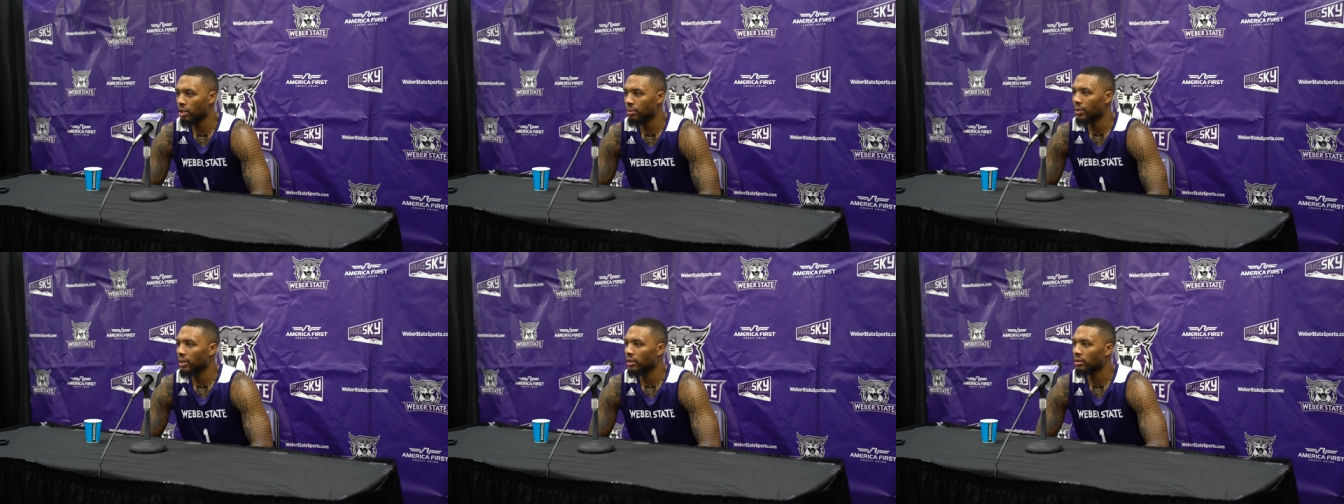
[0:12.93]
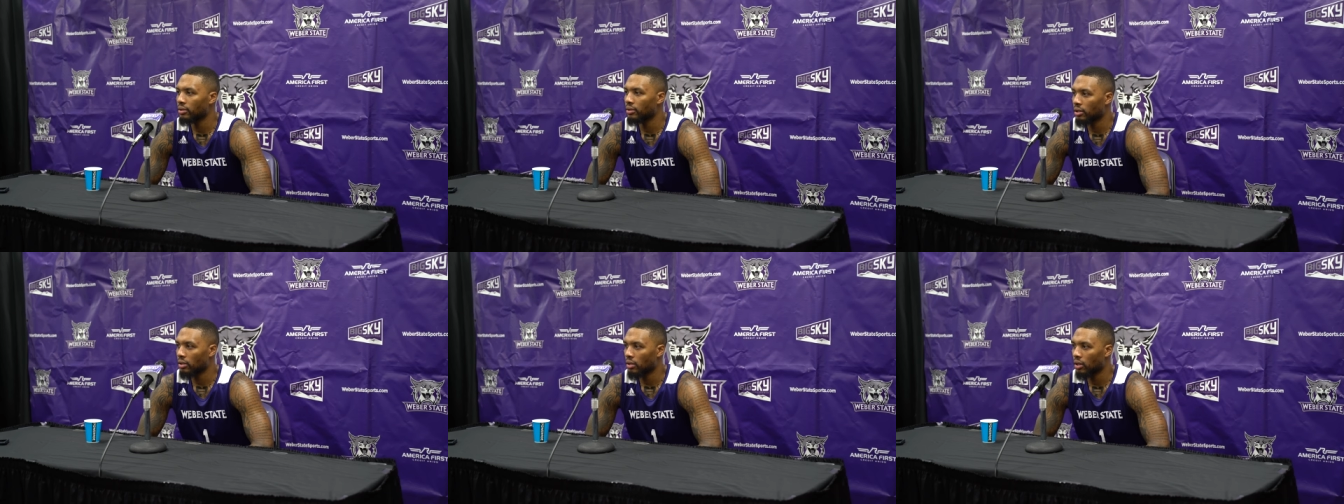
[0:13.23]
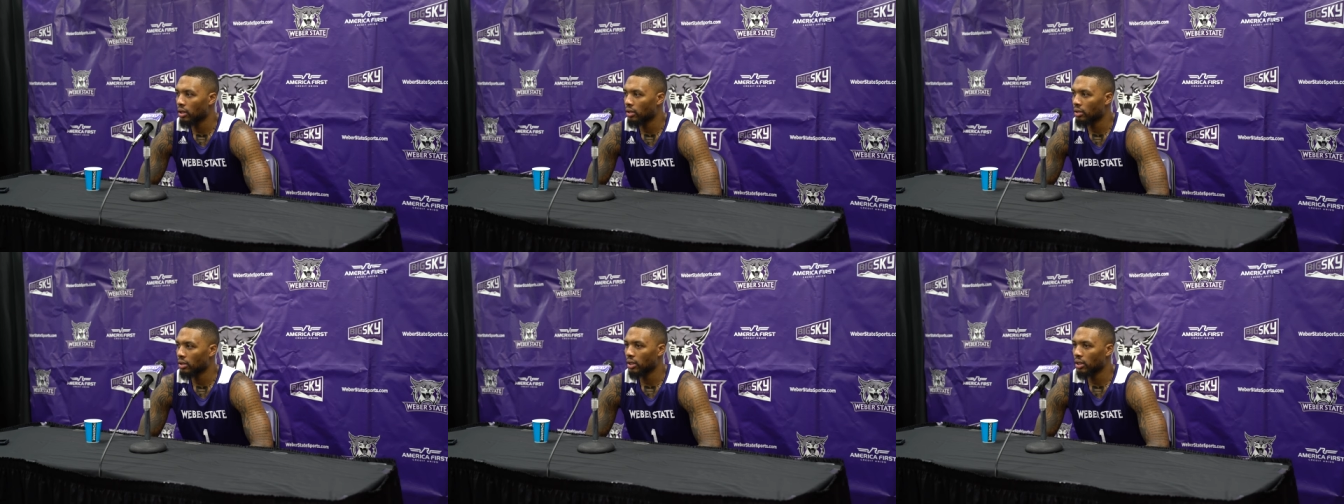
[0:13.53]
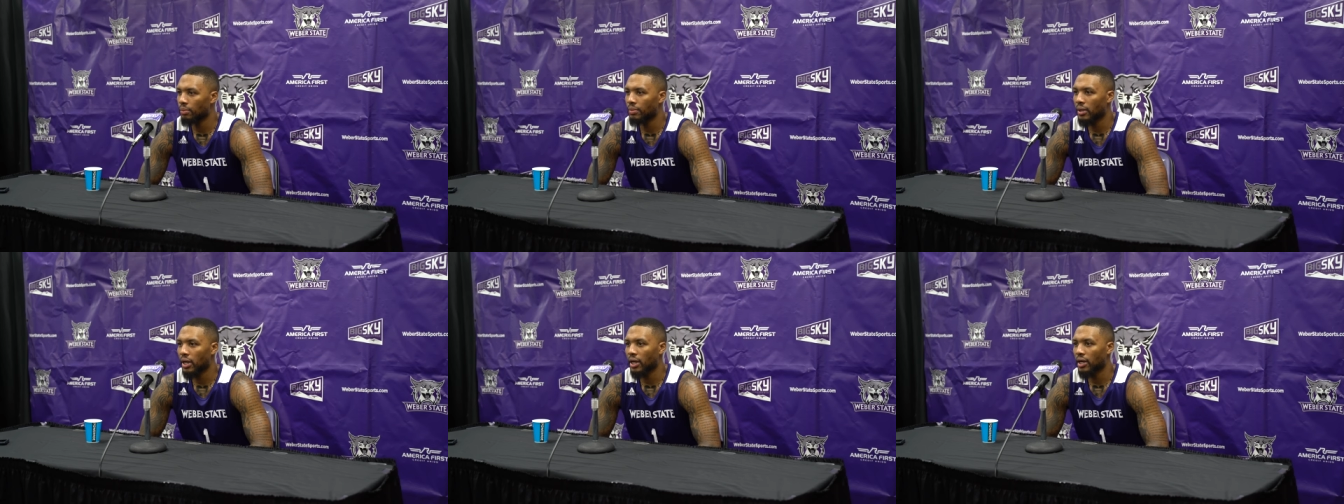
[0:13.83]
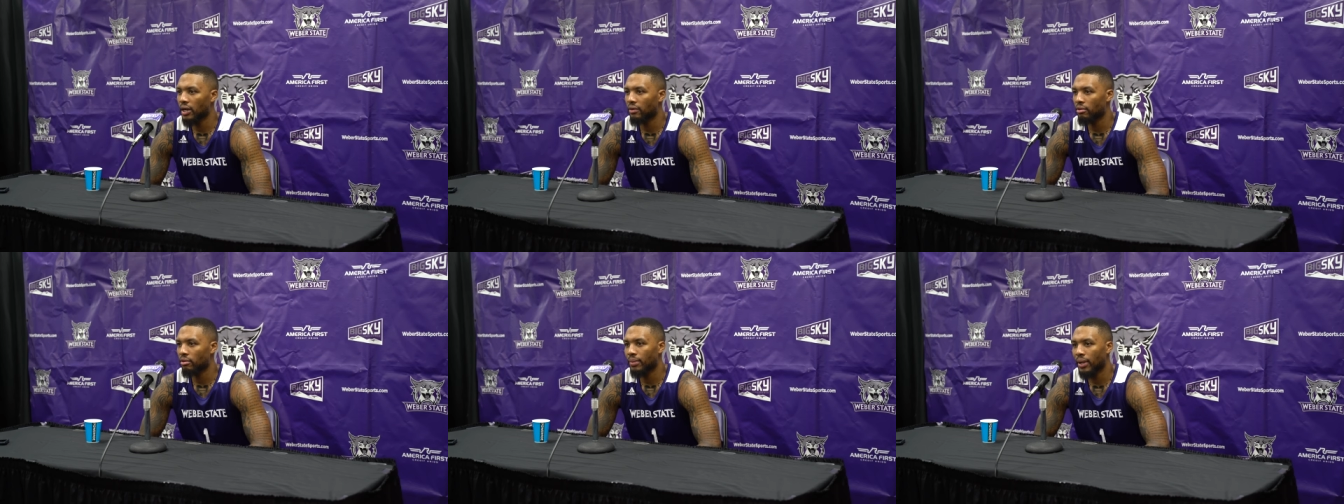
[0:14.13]
but you know all the alumni
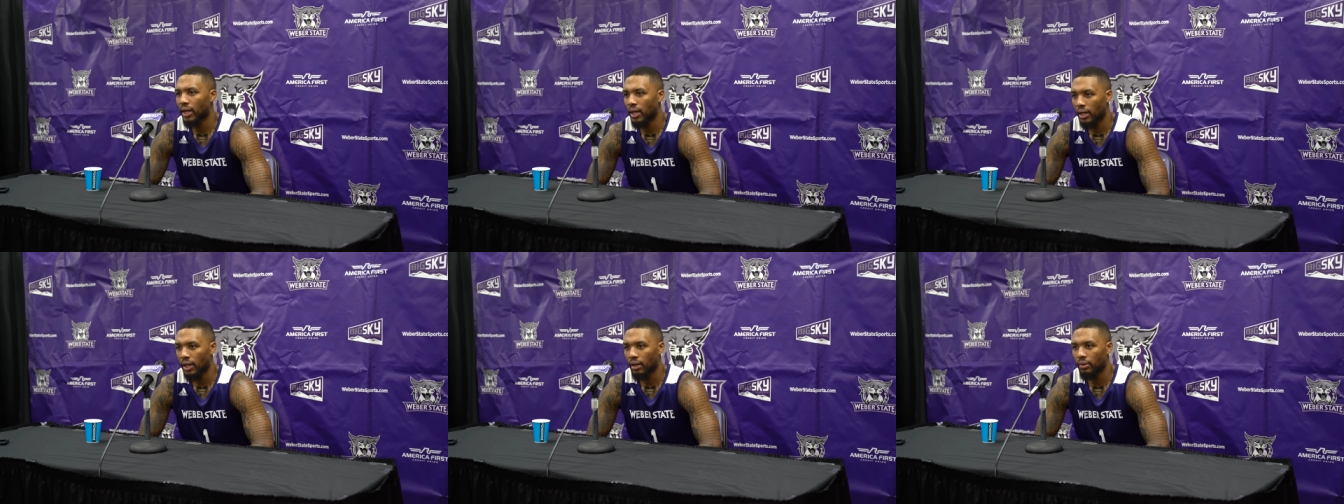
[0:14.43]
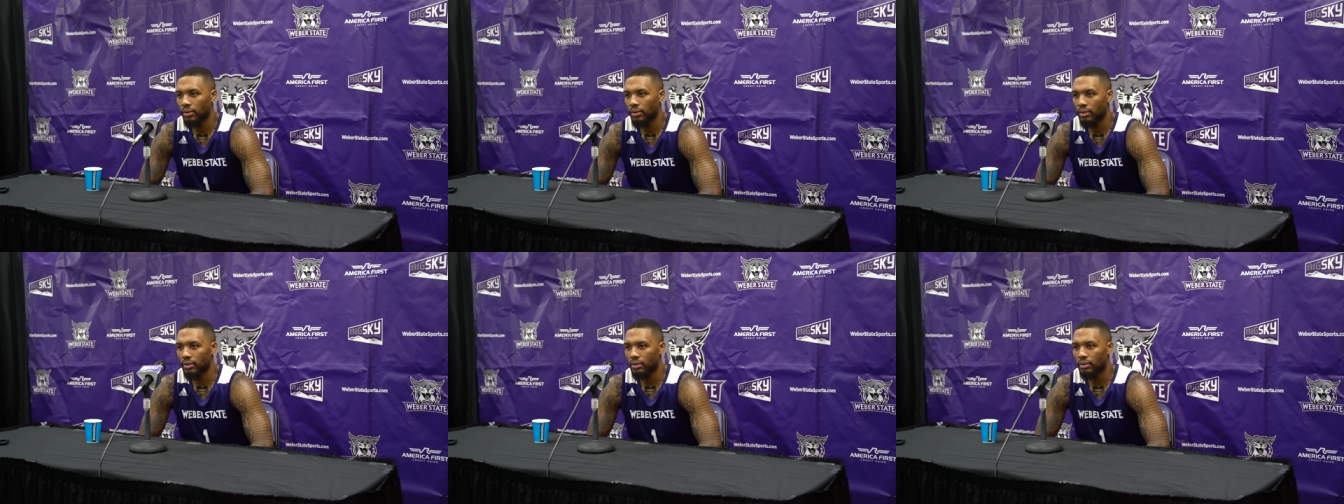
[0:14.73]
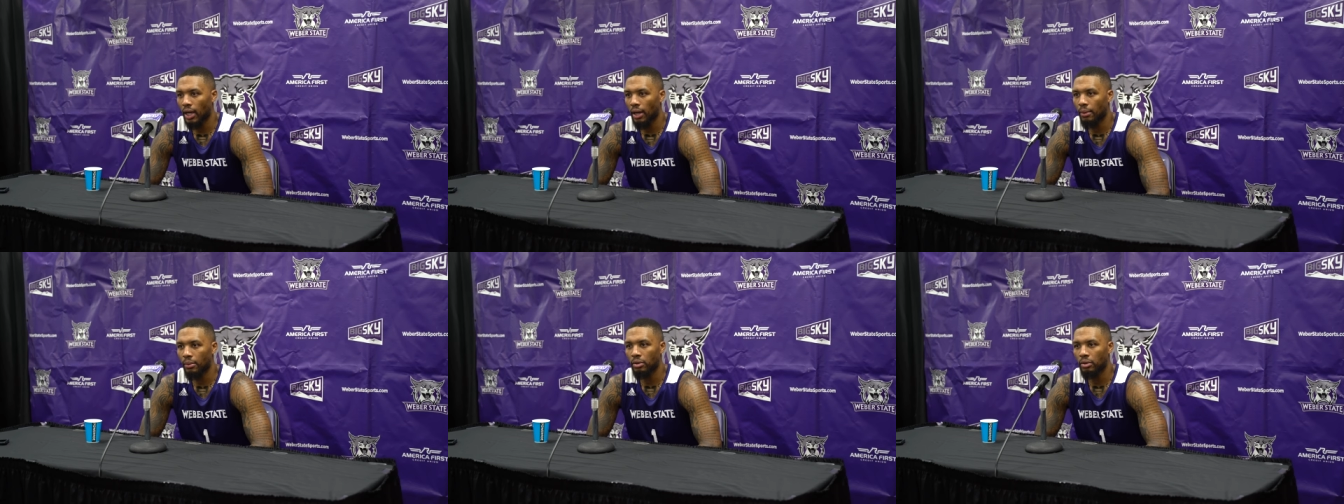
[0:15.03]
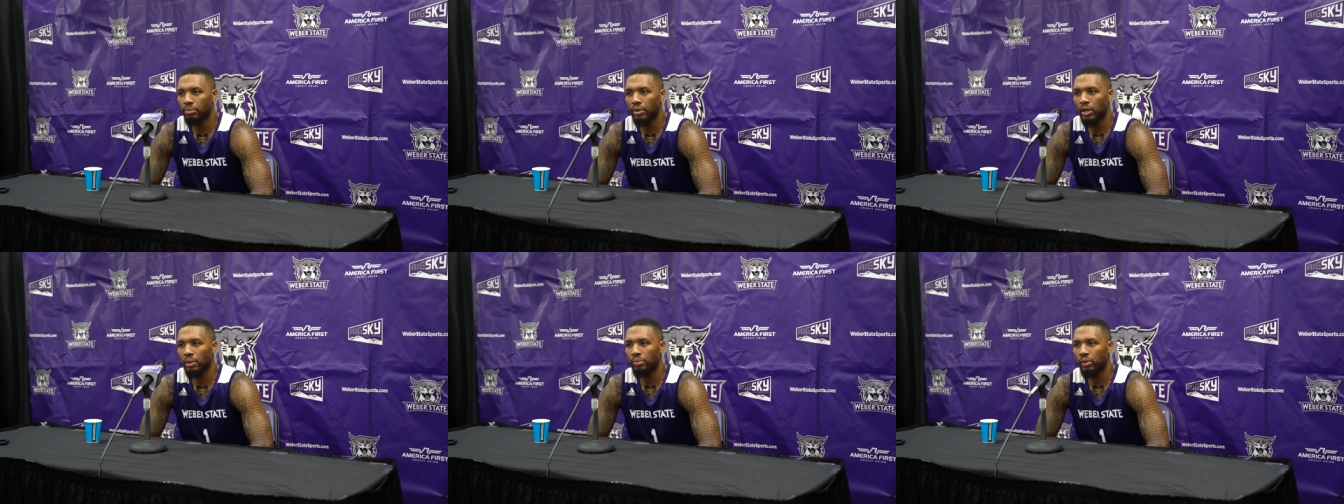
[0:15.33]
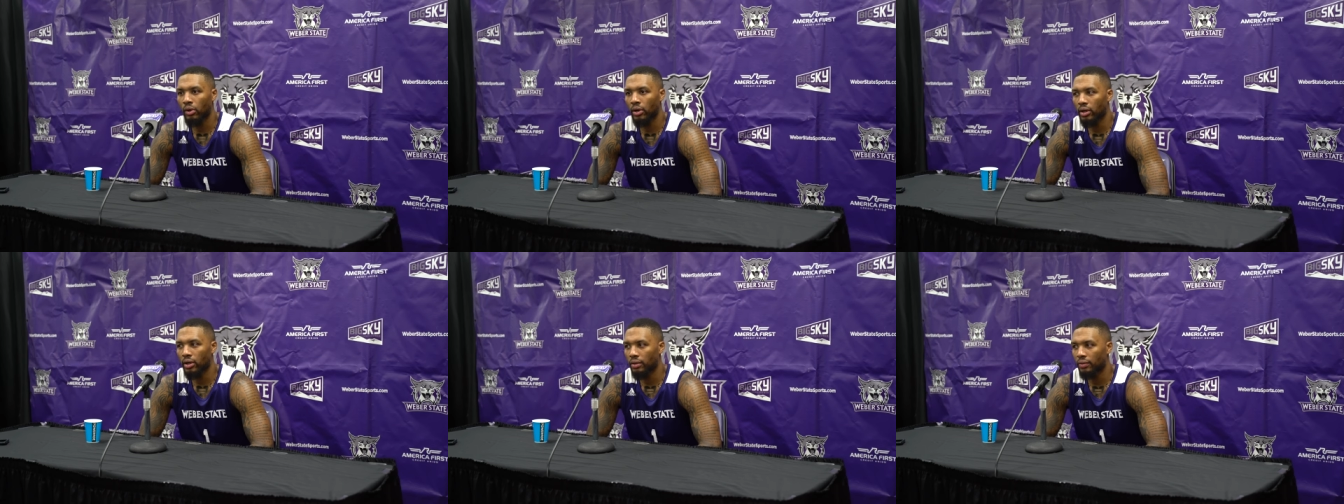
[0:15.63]
and everybody that was able to be a
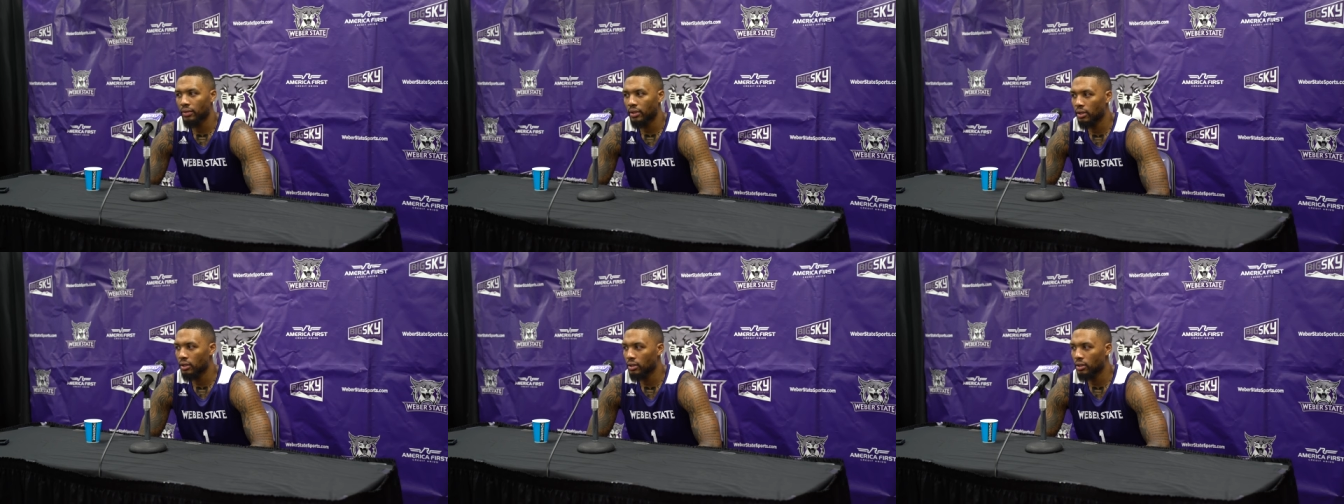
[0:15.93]
part of it.